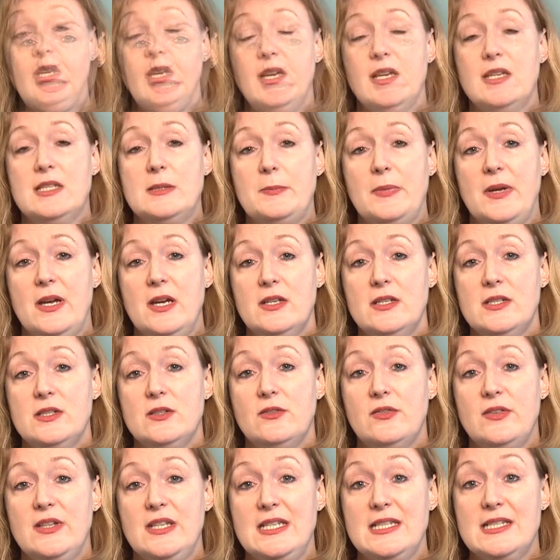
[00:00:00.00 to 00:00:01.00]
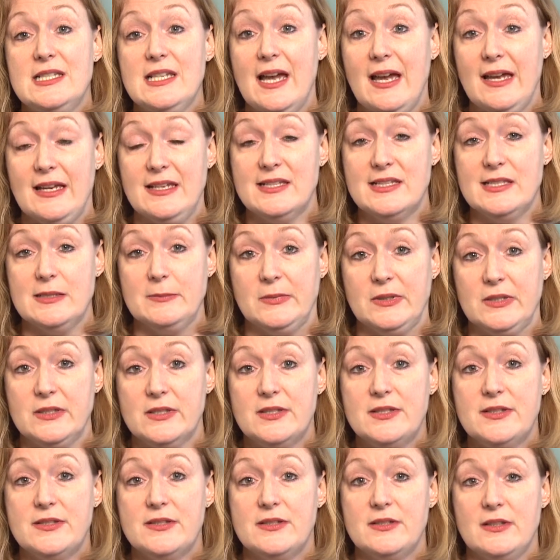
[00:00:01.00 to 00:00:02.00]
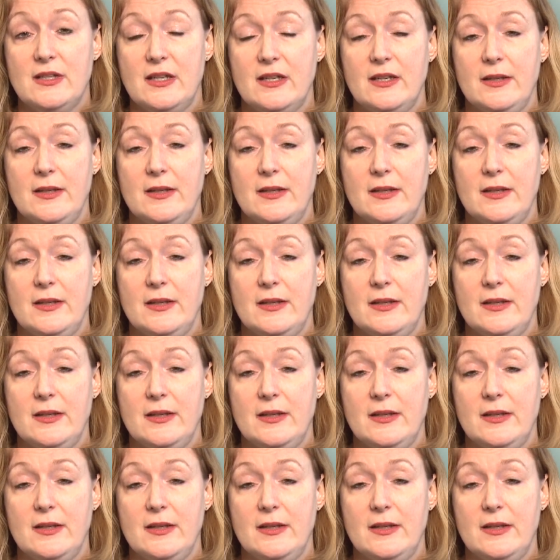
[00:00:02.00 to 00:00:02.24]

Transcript: As part of these isomers,